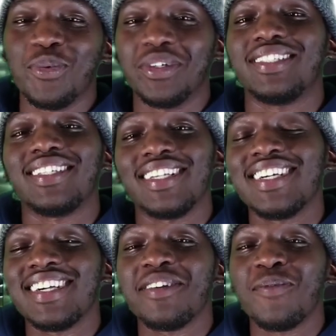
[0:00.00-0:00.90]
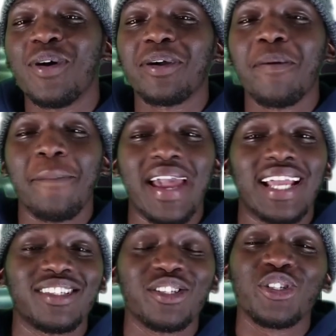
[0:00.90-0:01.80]
What's good? Welcome
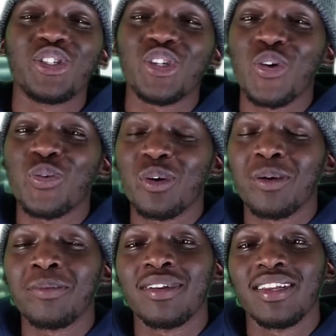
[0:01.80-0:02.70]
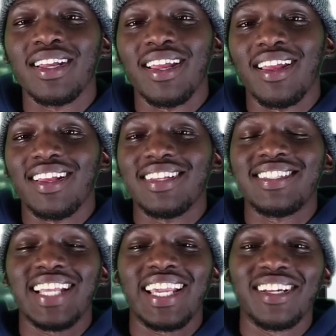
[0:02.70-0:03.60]
back to the showroom.
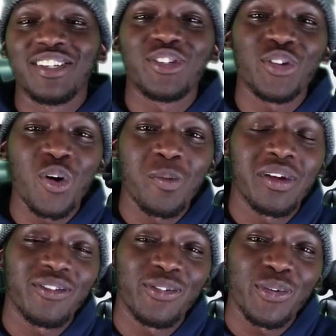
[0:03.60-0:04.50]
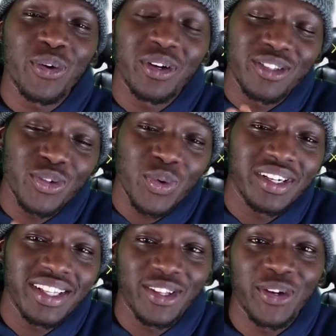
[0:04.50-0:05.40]
Second installment for
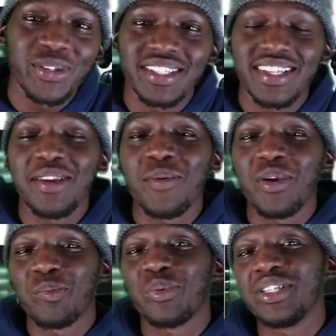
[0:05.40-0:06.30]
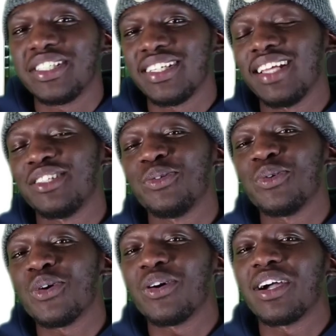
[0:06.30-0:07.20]
2013. We appreciate
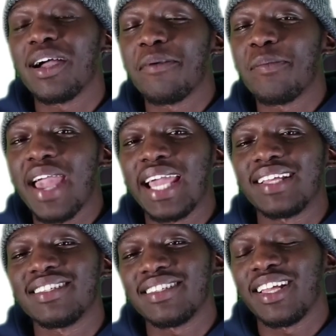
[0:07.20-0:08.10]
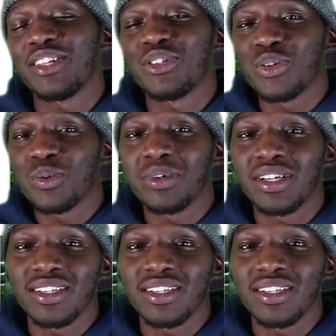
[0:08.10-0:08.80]
you all coming back and staying tuned with